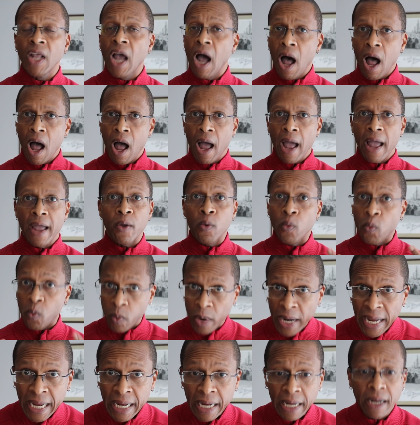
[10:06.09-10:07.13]
I,
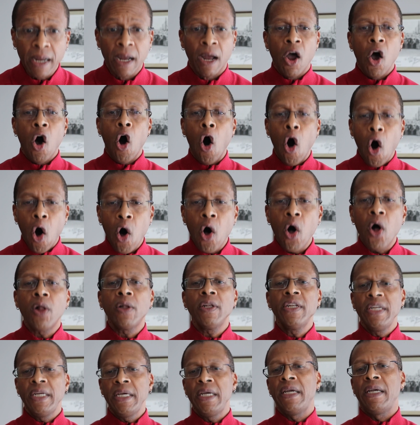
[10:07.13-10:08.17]
we,
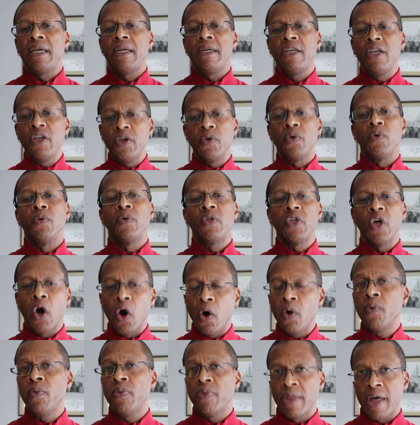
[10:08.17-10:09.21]
all need you to
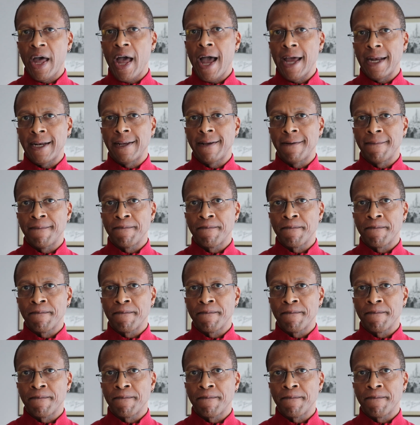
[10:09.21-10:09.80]
own that